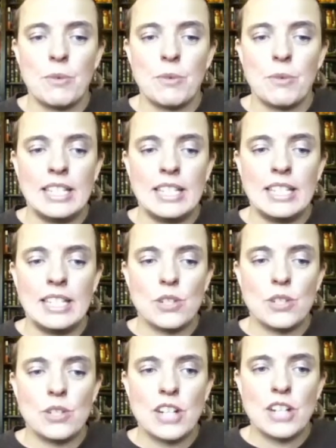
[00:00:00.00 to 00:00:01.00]
Read the
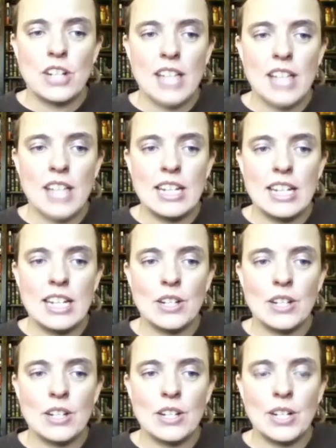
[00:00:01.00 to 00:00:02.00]
instructions on
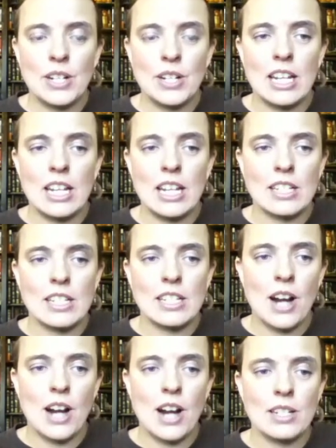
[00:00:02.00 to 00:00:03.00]
here. So you're going to
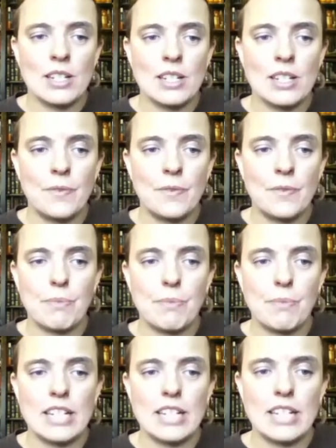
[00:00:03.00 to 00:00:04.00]
start
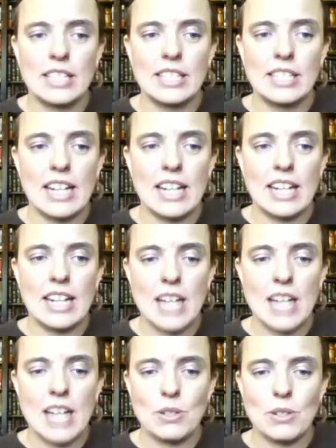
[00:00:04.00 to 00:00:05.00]
by just clicking on
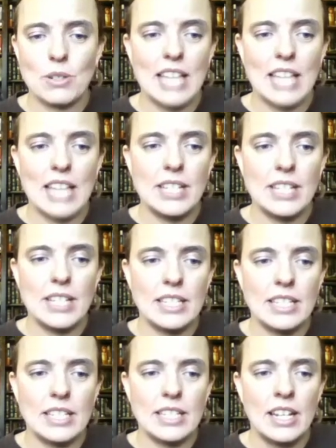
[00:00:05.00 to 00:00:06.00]
chapter
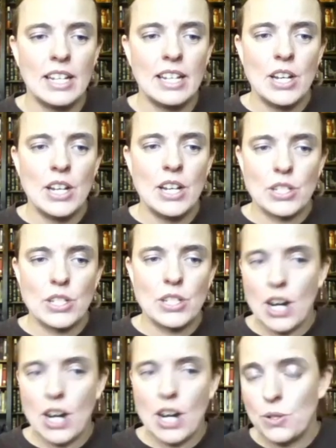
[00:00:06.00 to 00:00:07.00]
11,
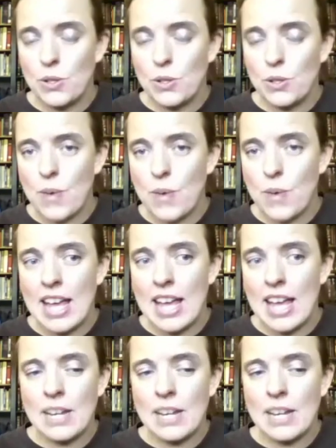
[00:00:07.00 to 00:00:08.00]
start a new
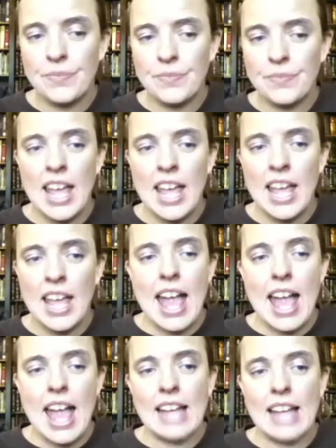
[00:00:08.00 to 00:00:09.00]
thread,
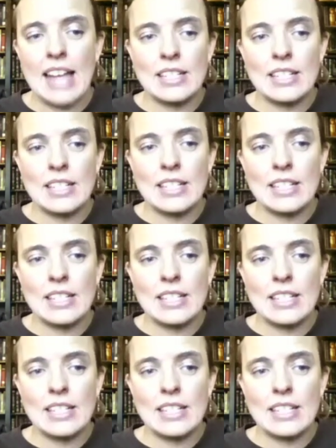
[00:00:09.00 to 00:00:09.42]
and this